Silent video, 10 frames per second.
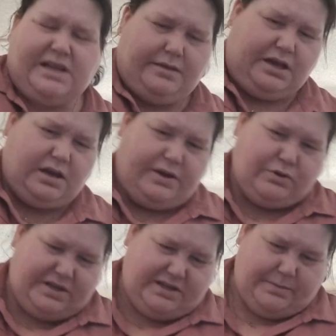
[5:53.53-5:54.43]
I think I
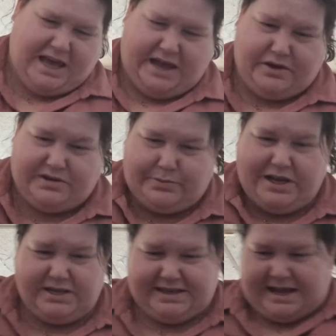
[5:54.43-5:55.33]
ordered some chaos
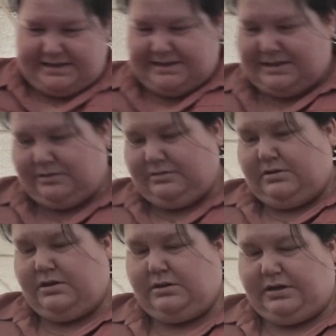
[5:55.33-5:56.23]
wigs. Yes,
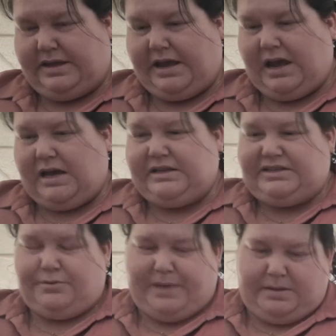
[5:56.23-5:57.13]
they are.
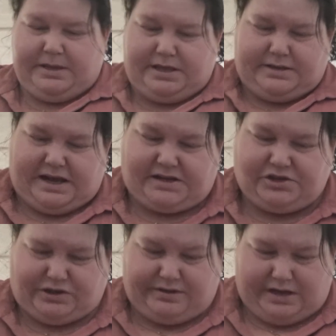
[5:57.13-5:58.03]
So maybe the
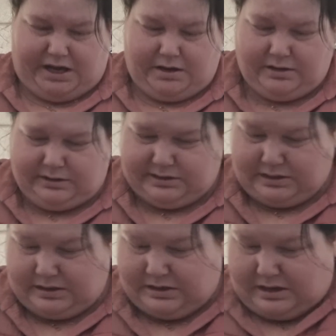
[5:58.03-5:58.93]
extra things
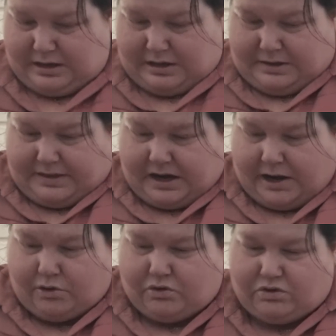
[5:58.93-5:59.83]
that
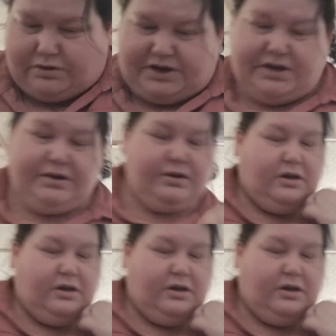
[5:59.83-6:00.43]
I ordered.